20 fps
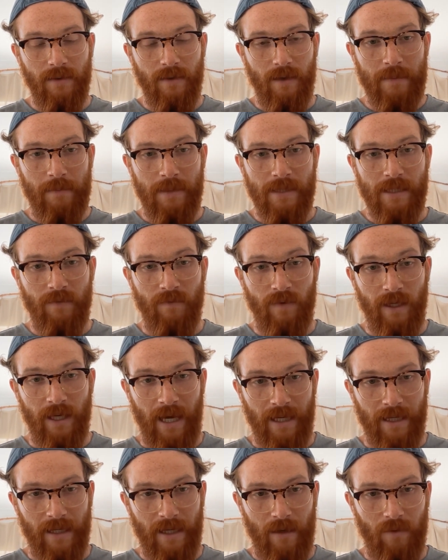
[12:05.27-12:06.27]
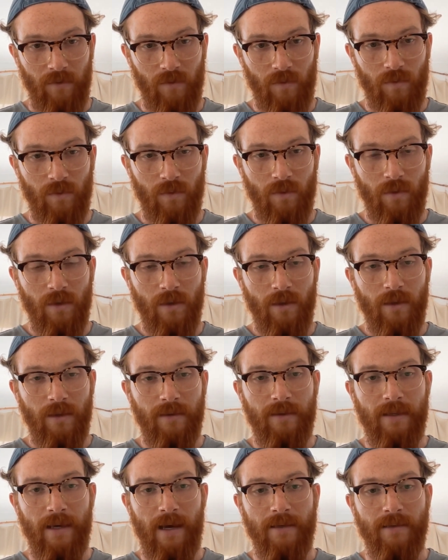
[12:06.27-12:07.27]
specific headcount
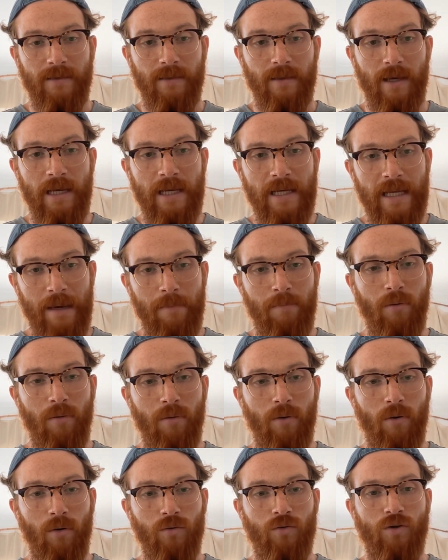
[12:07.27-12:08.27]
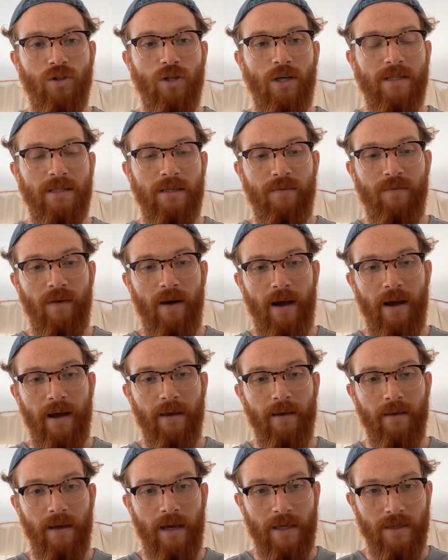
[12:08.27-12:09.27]
that enabled to justify,
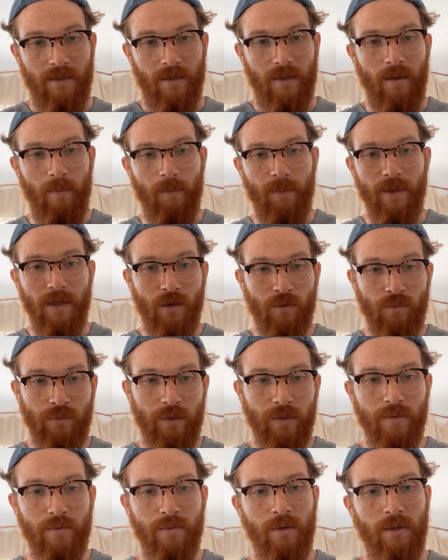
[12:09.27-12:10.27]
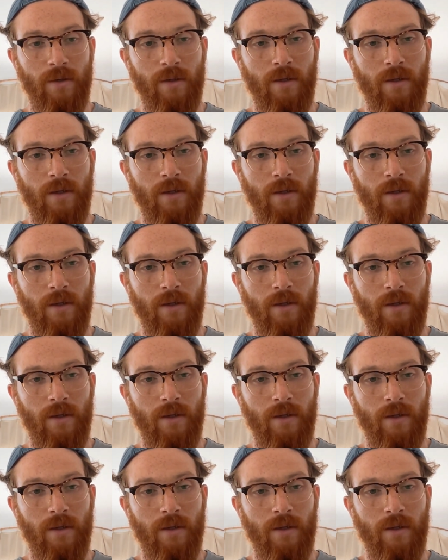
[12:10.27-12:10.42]
as the company grew,